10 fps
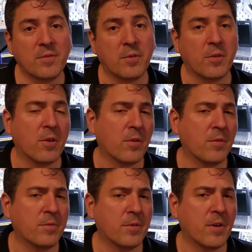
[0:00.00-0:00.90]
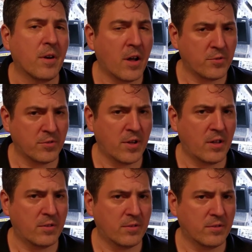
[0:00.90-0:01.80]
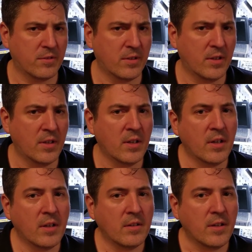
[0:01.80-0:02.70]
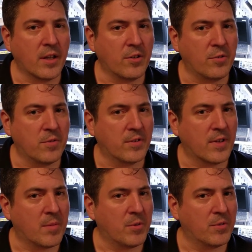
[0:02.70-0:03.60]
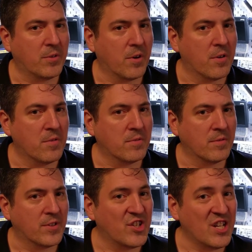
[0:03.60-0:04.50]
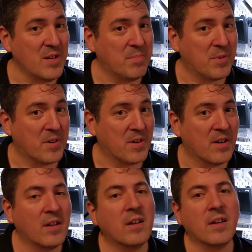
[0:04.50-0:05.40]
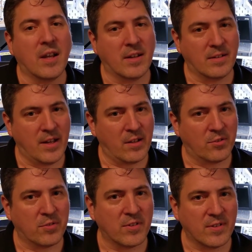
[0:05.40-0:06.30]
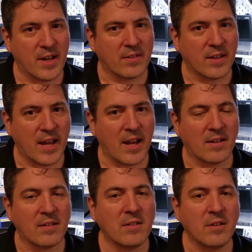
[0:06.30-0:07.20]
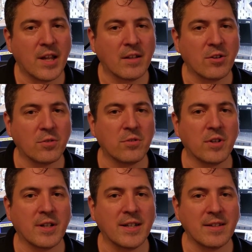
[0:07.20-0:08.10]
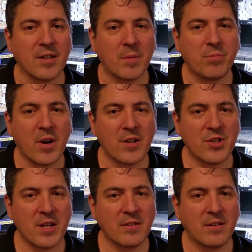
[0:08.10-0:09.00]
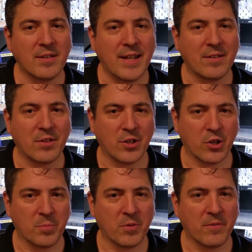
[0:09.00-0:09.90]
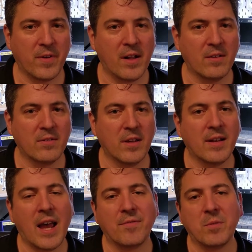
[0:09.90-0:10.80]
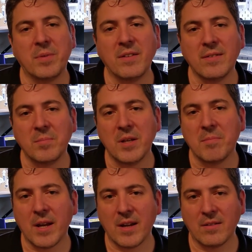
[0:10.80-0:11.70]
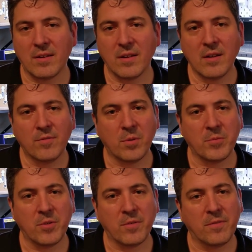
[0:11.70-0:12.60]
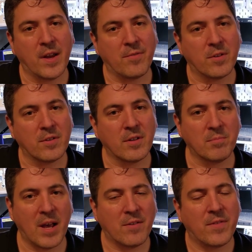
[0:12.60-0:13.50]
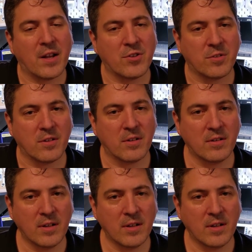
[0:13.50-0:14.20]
for over a hundred dollars. Can you assemble your own cheaper? And the answer is yes again. You can go to the GitHub project, get the Gerber files, and have the PCB made from your favorite manufacturer.